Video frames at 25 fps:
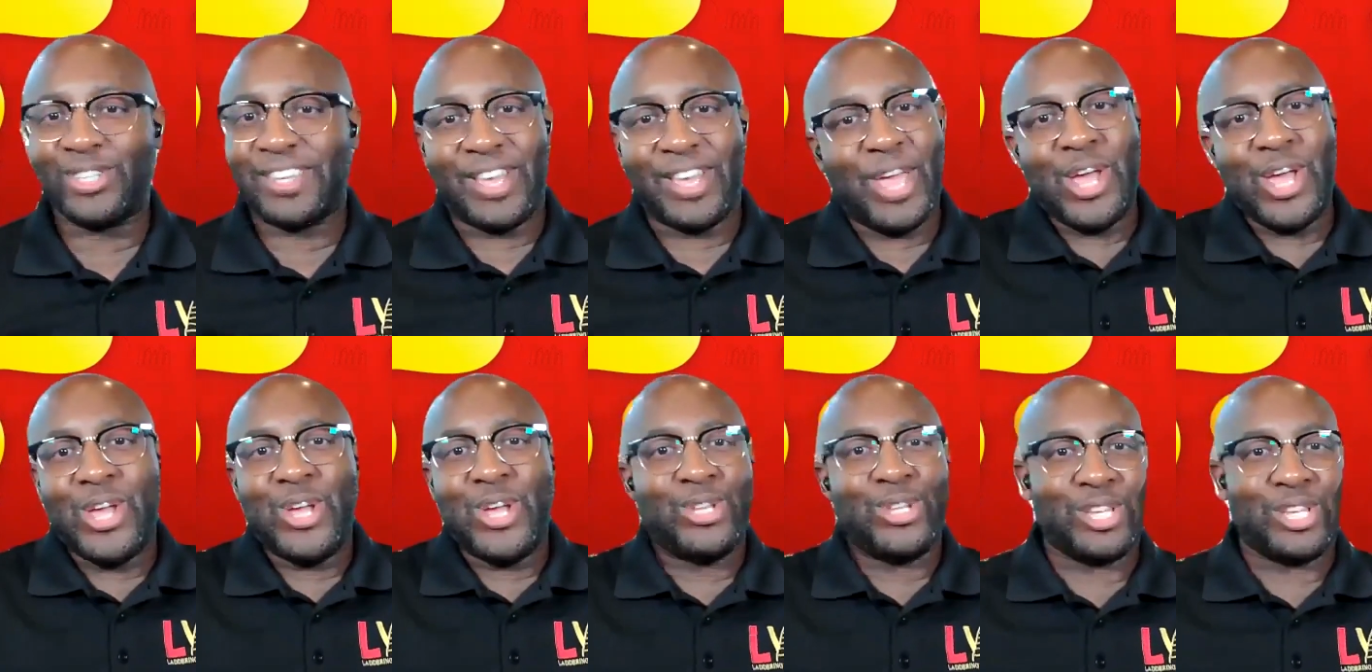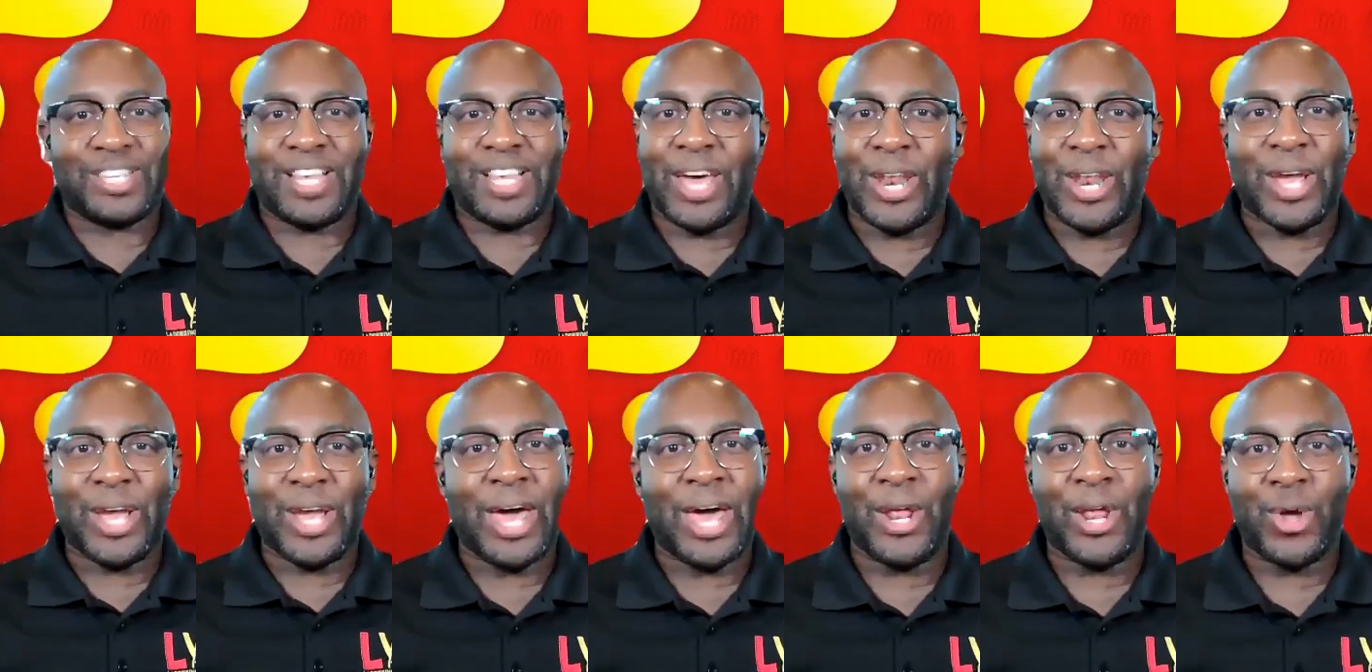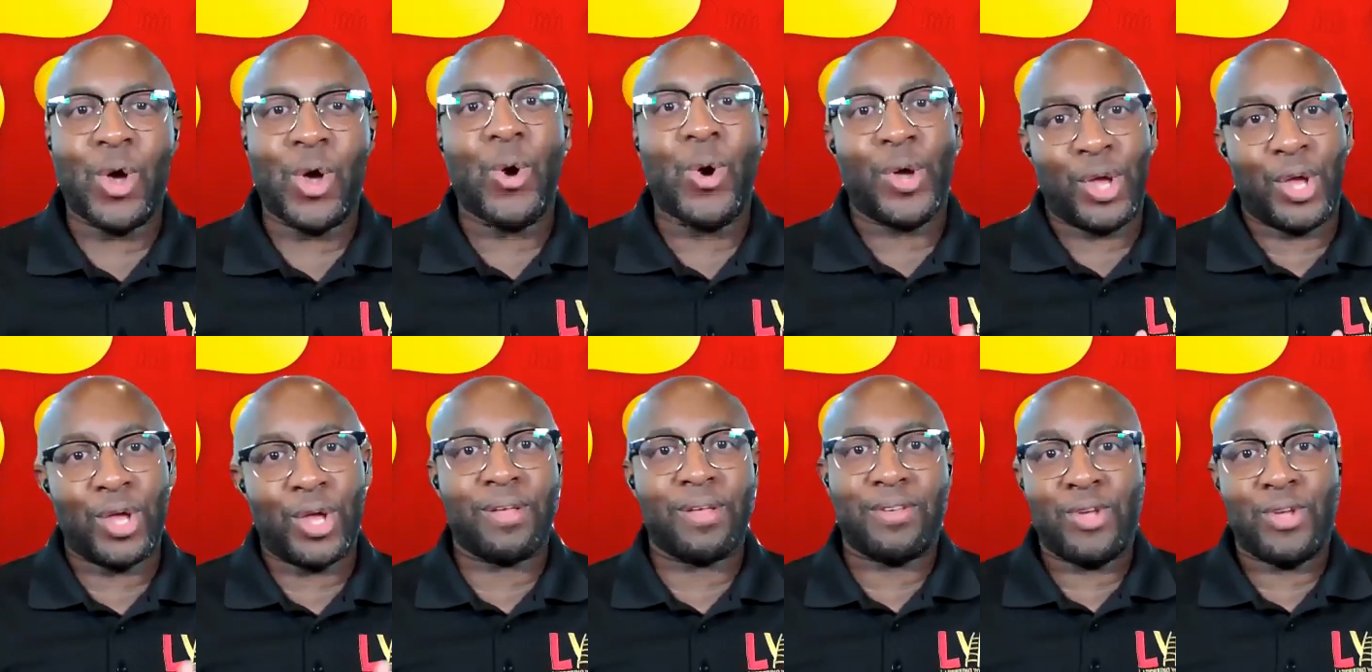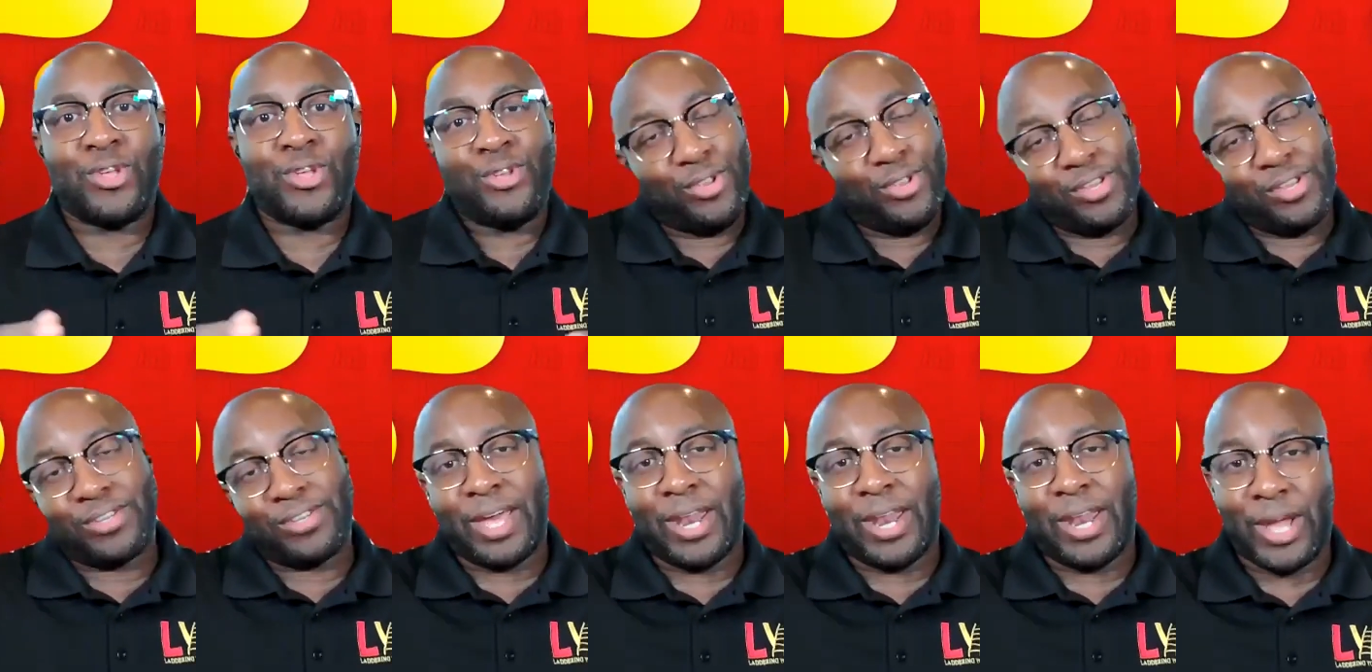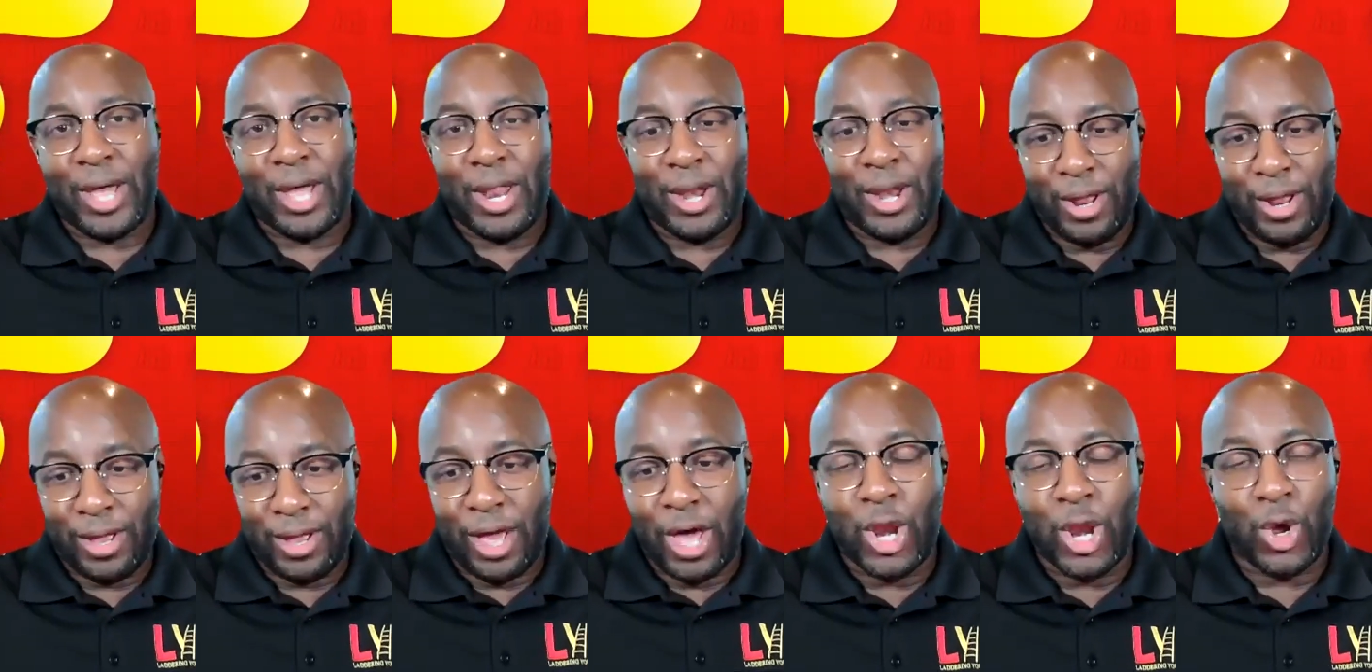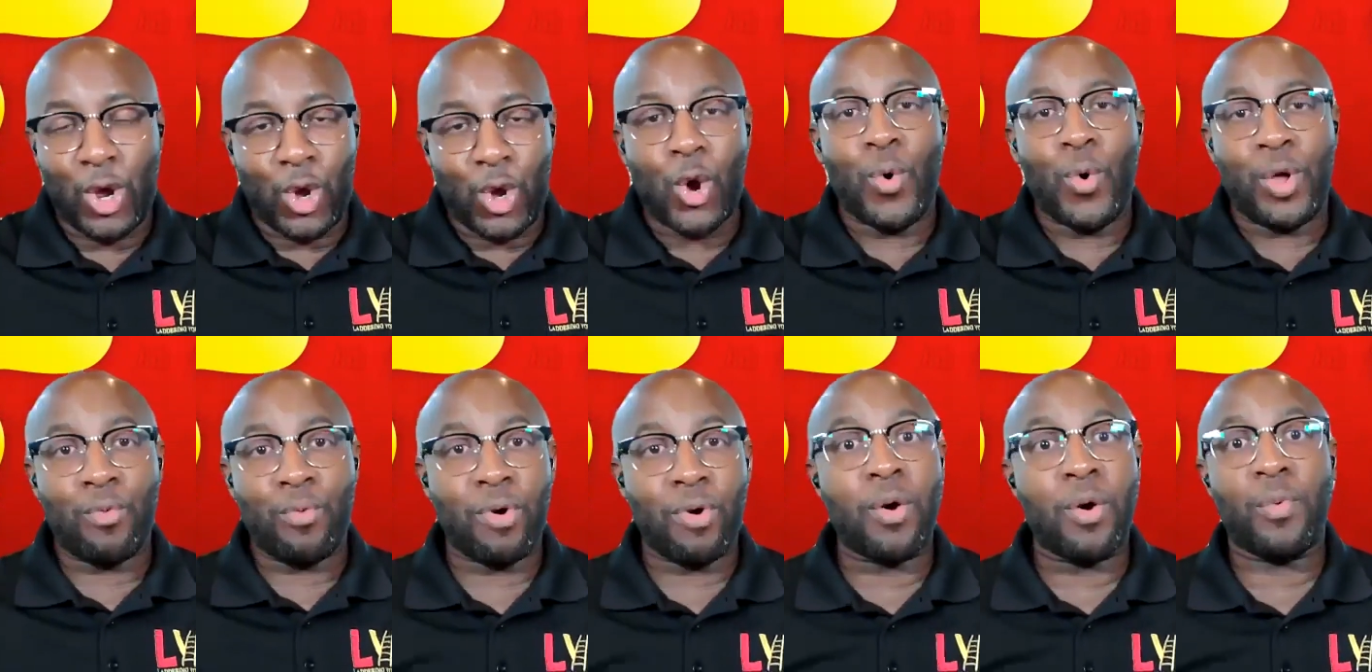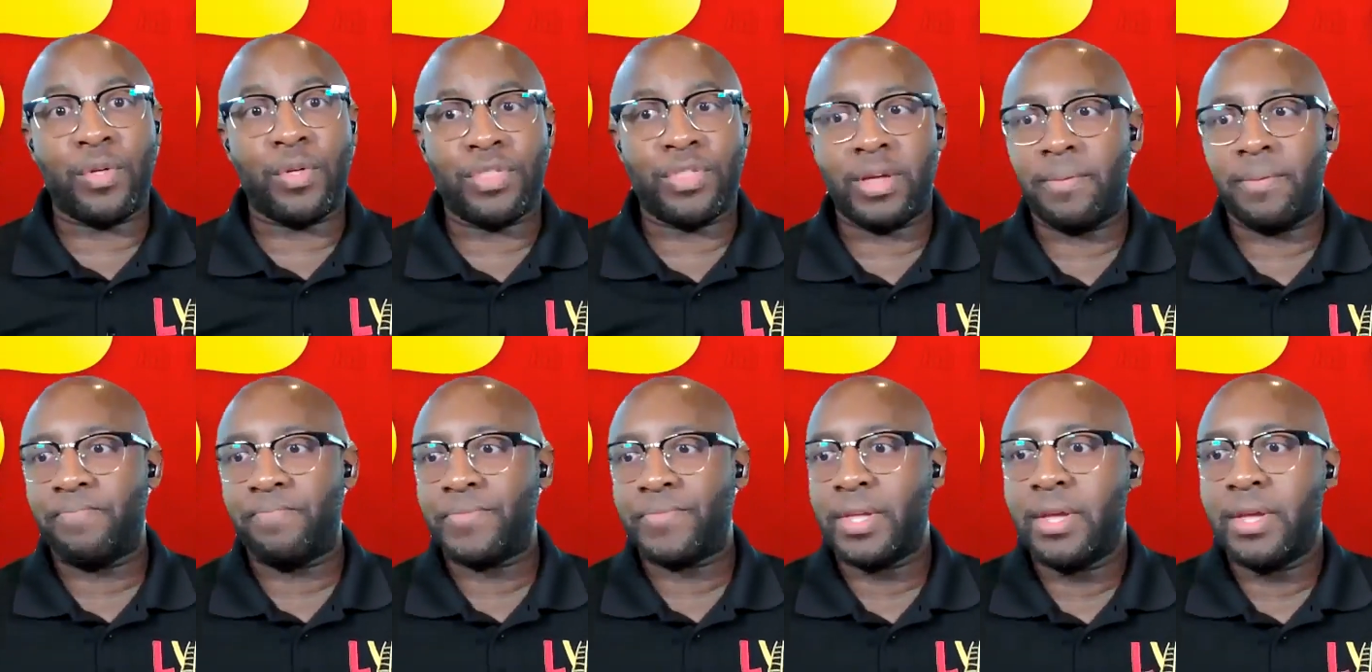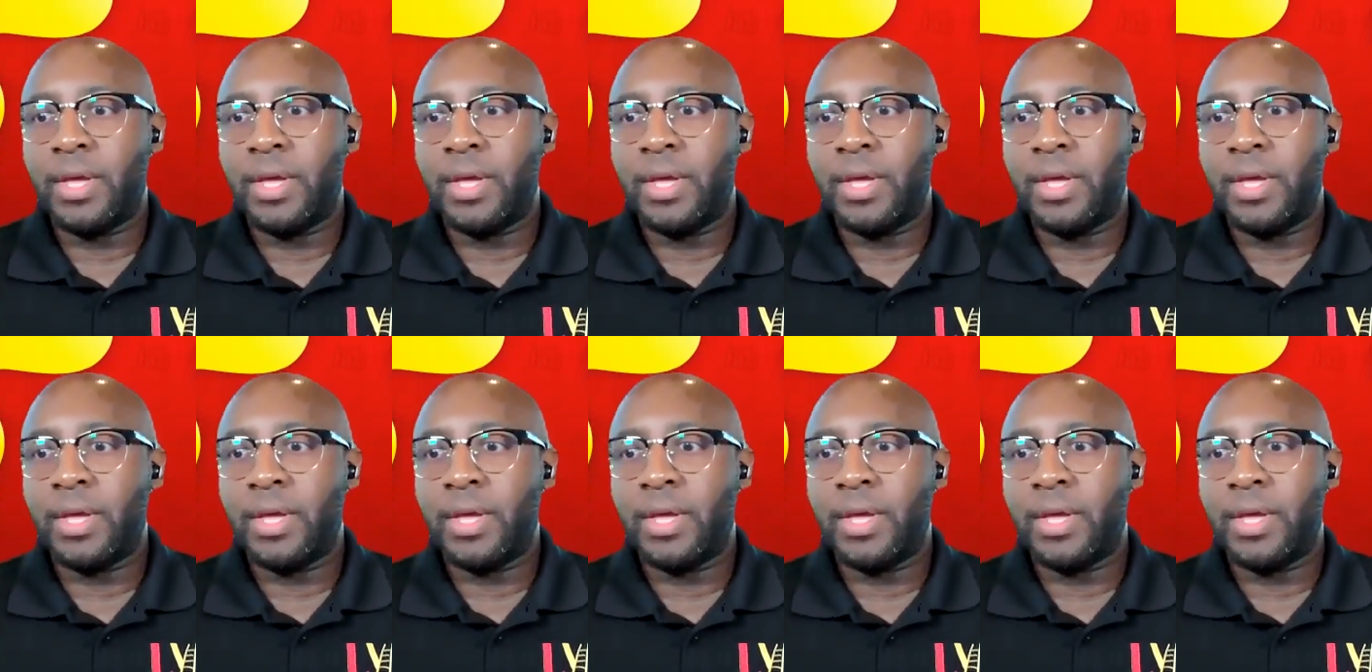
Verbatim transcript: Just you just gotta gotta go and just gotta gotta go and run with it.